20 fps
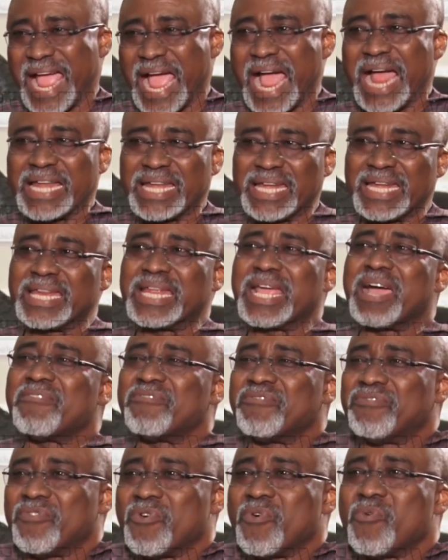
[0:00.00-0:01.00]
and
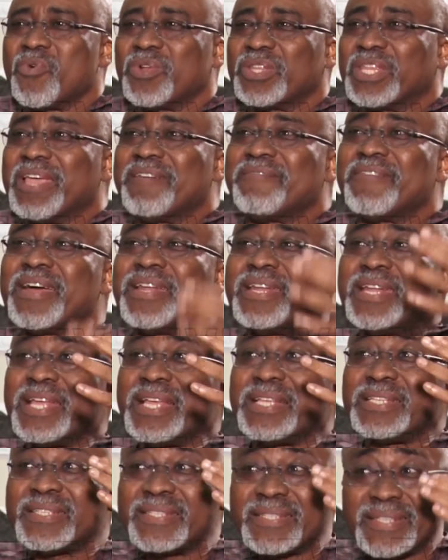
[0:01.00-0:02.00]
therefore whatever
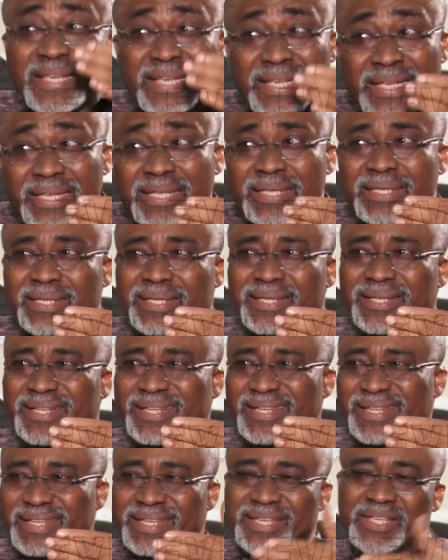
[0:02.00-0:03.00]
they say
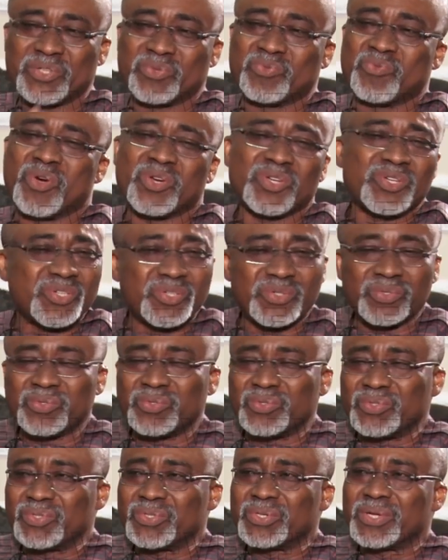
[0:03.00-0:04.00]
is what
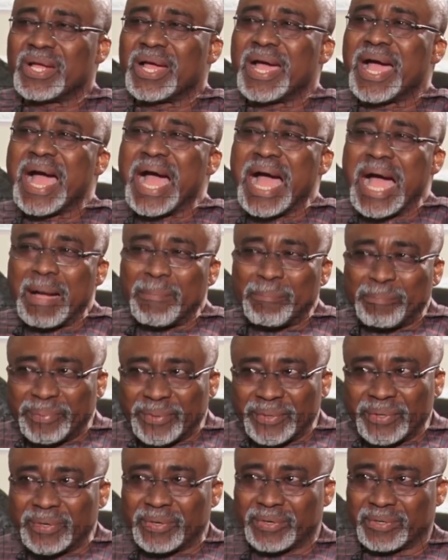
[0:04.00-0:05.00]
should
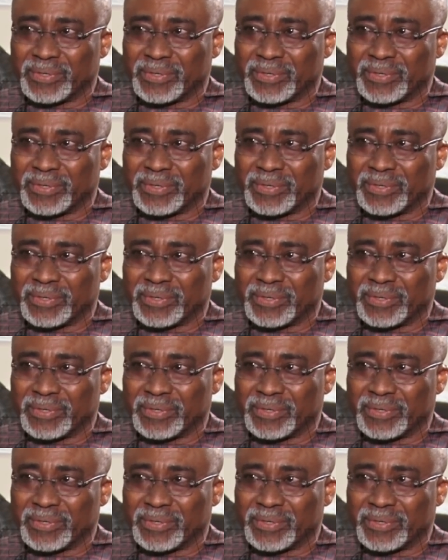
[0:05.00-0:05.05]
happen.